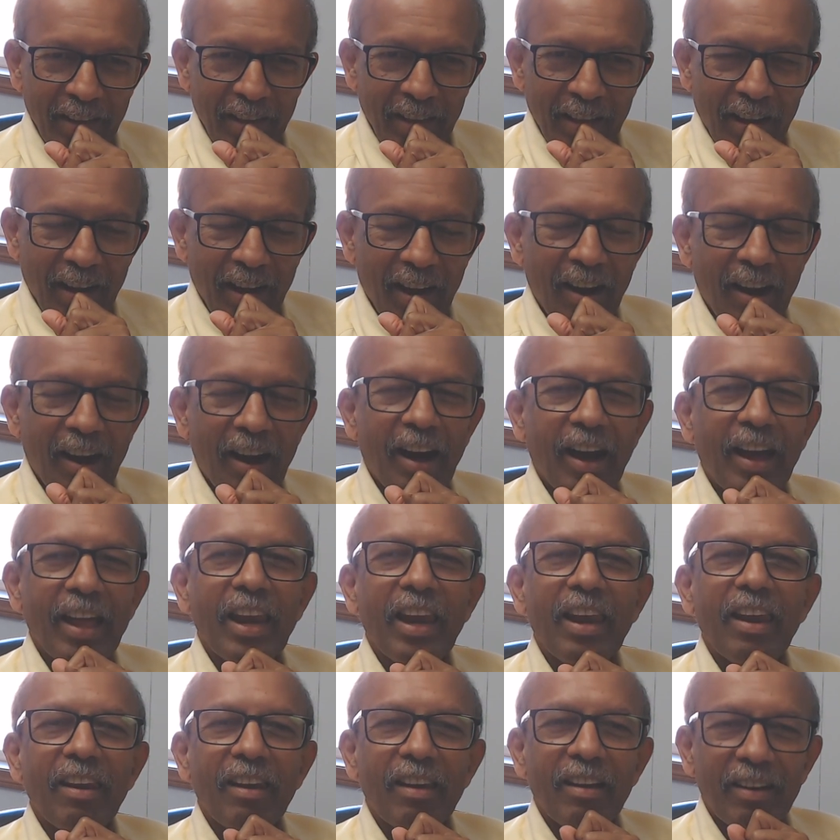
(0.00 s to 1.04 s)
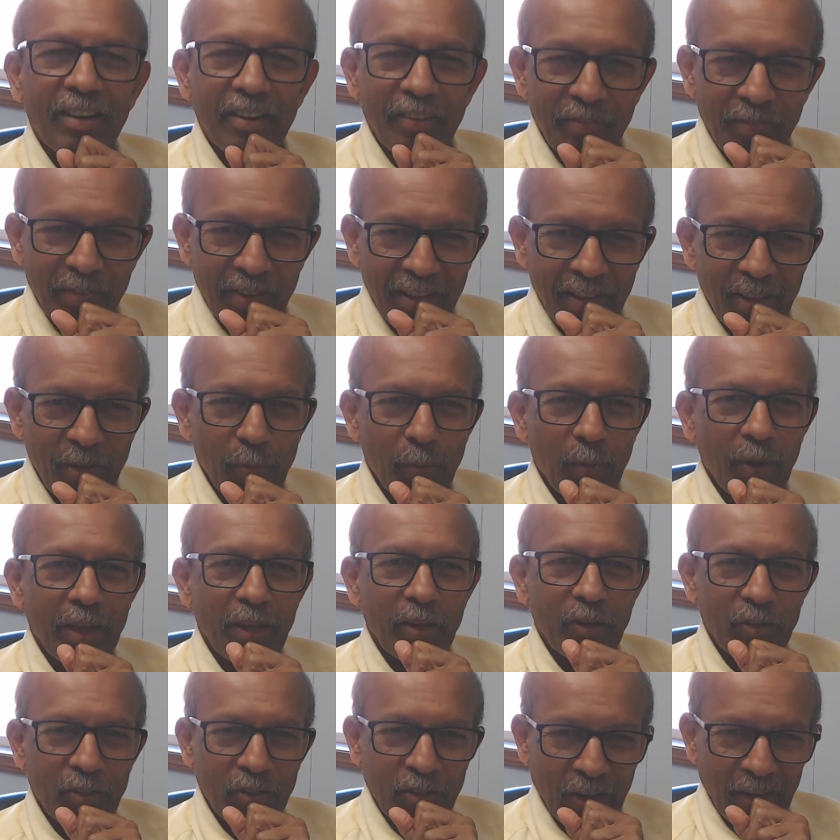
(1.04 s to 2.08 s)
I loved the way you
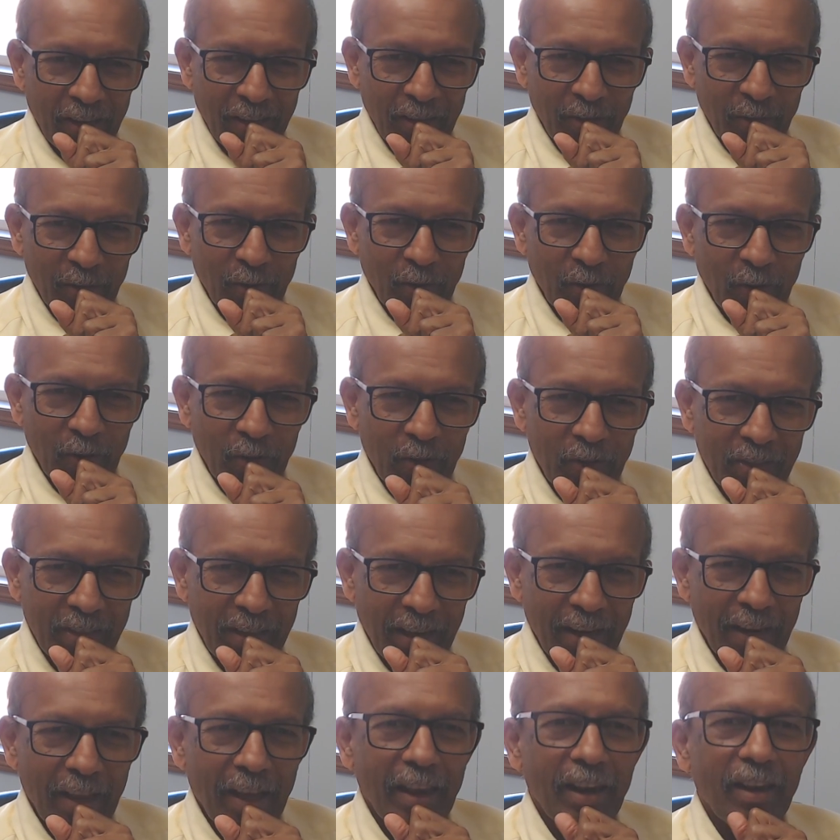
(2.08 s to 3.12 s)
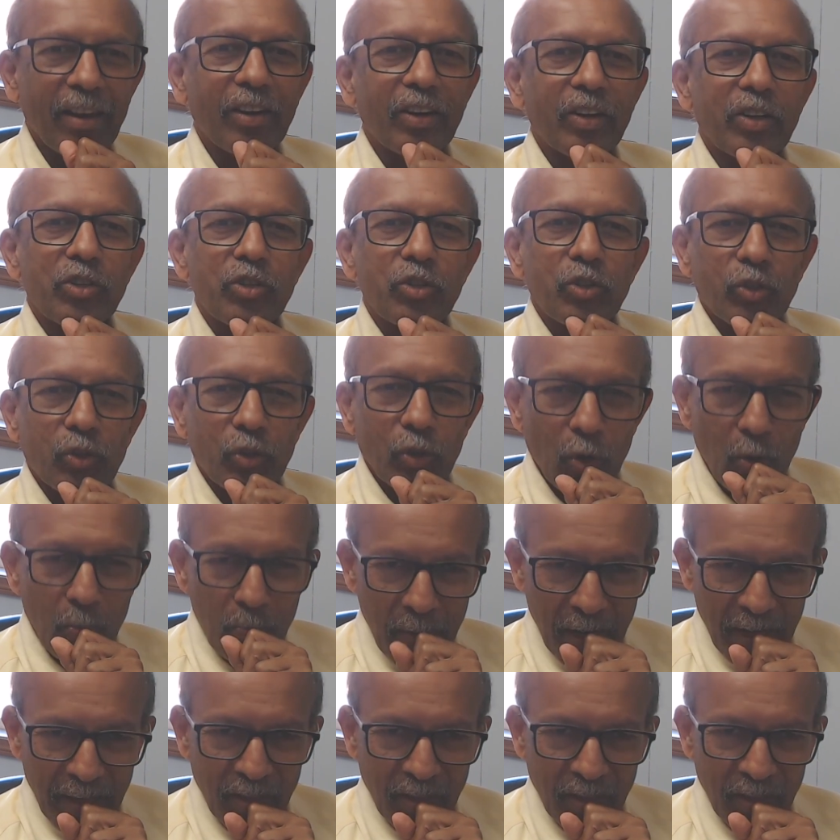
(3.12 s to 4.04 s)
taught the course, and I learned so much